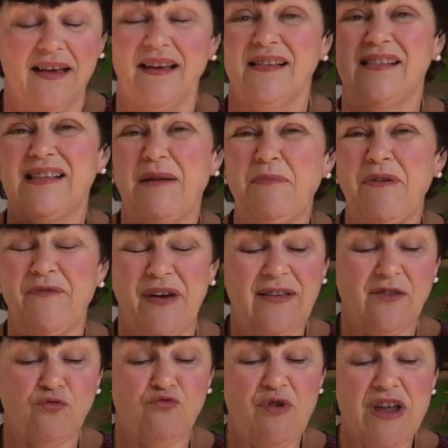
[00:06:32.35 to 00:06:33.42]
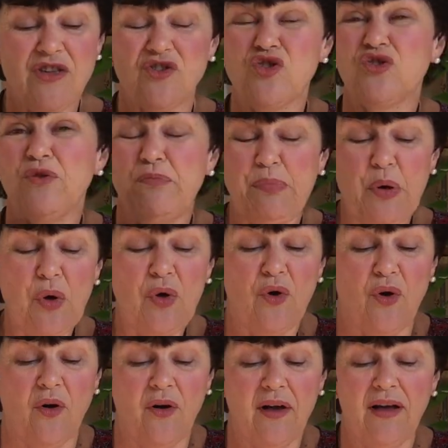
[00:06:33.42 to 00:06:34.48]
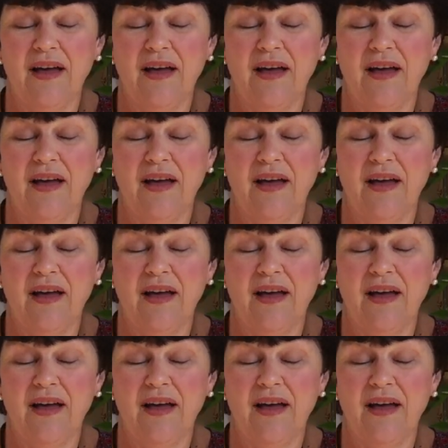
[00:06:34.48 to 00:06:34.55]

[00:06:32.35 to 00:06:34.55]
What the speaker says: Some of us reach the poor,